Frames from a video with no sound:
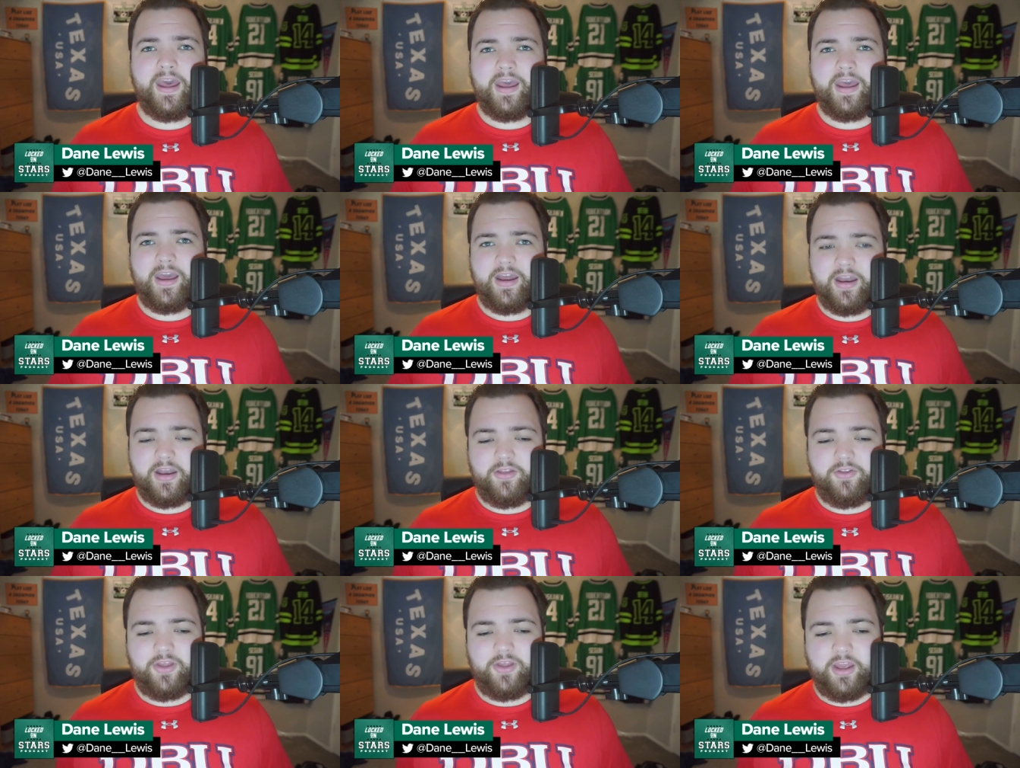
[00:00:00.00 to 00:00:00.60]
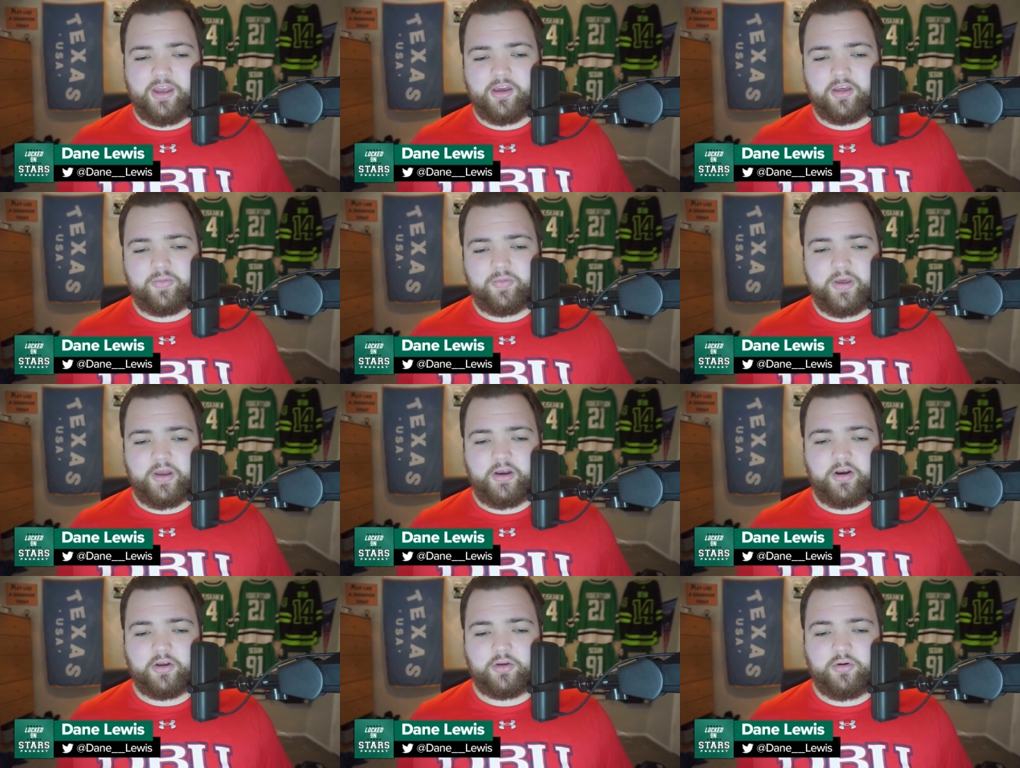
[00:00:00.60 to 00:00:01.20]
And, the
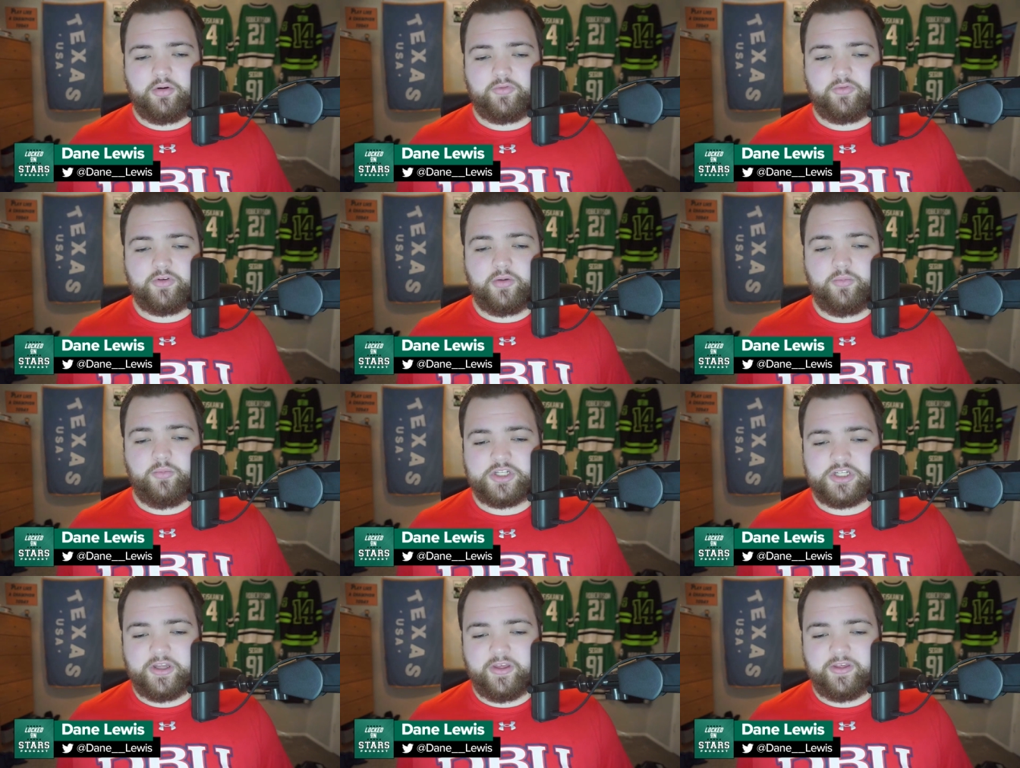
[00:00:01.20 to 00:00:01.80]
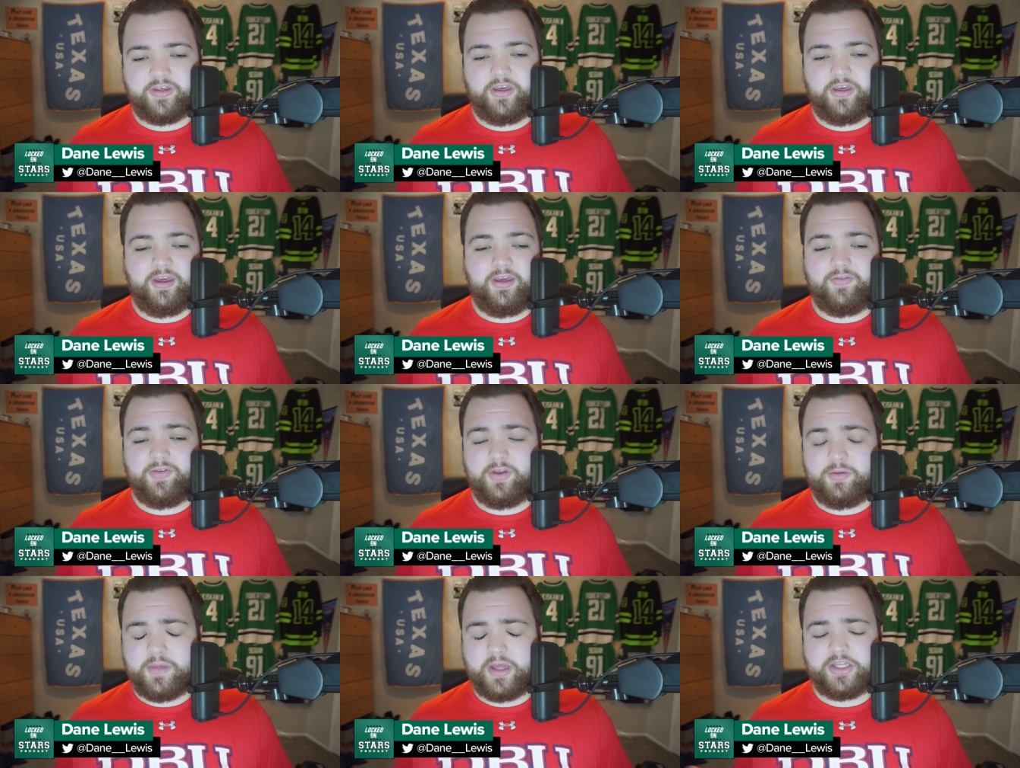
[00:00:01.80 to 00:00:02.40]
ESPN article from Wyshynski
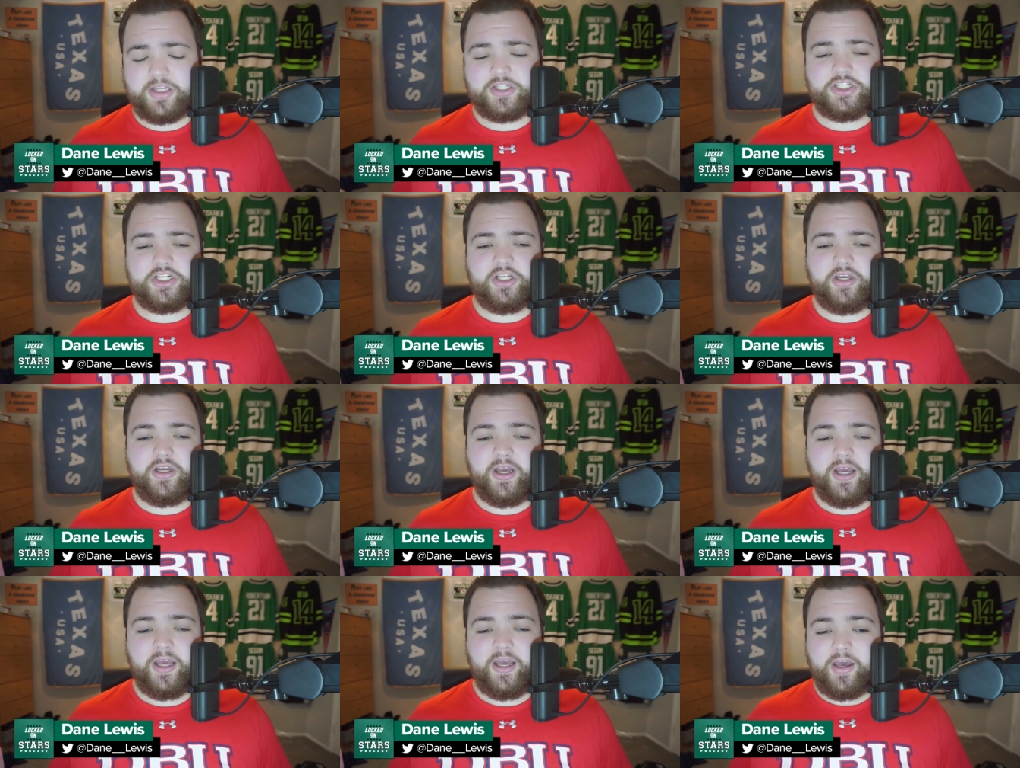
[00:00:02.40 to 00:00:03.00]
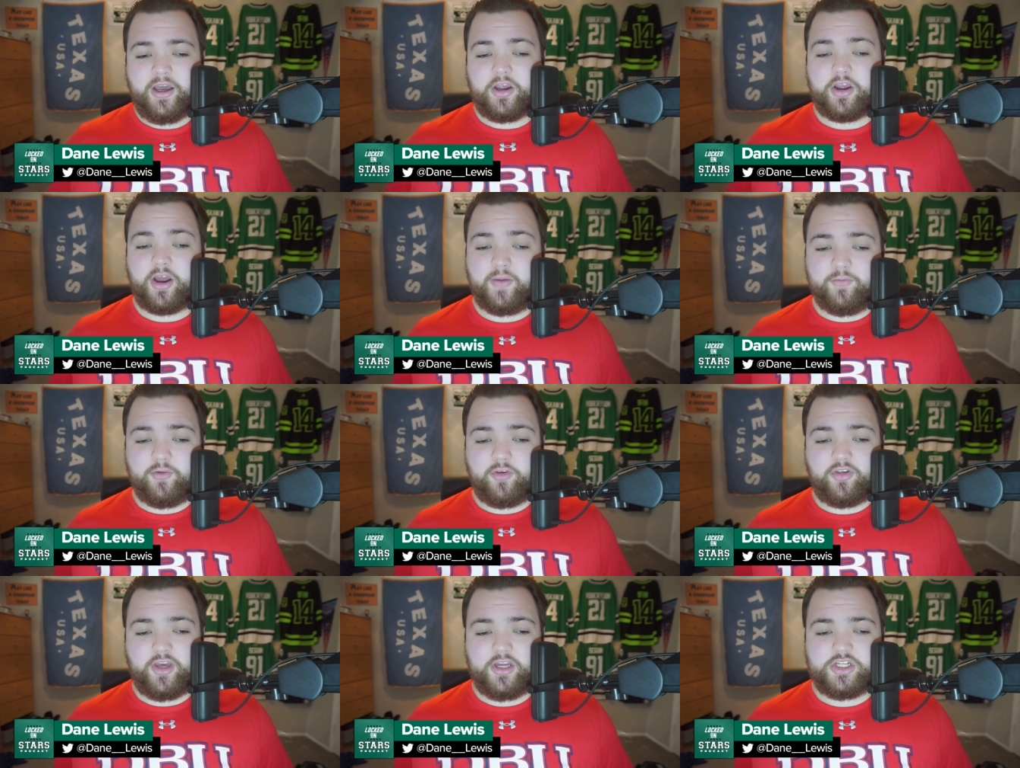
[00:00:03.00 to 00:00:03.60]
even mentioned a
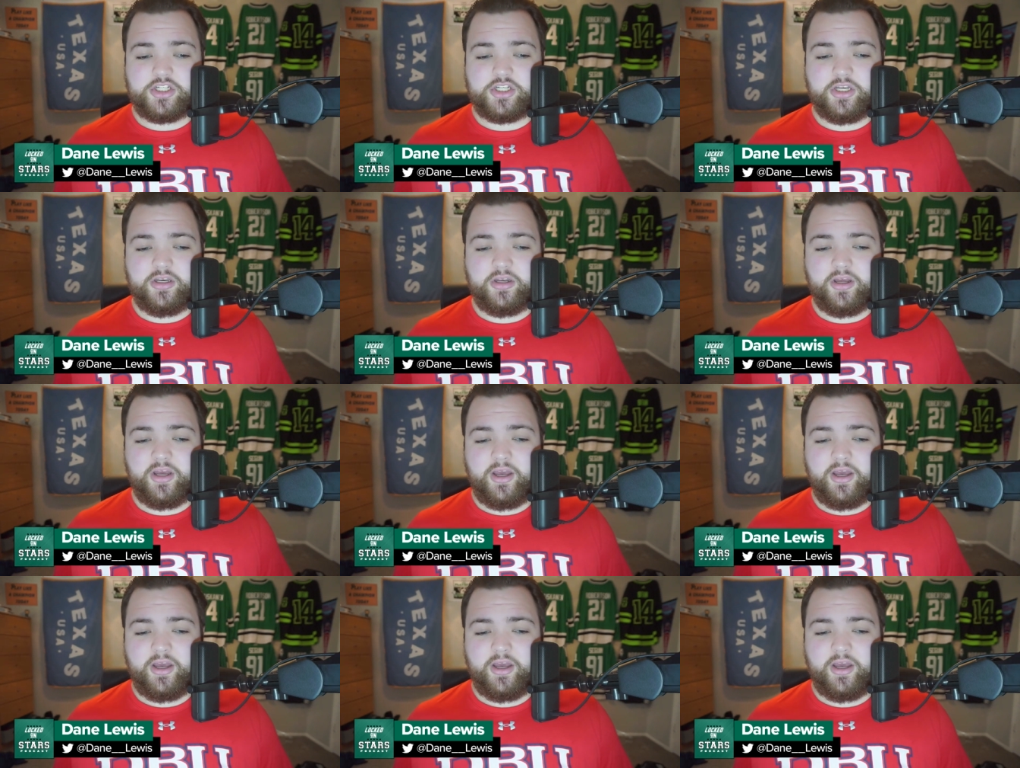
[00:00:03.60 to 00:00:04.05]
conversation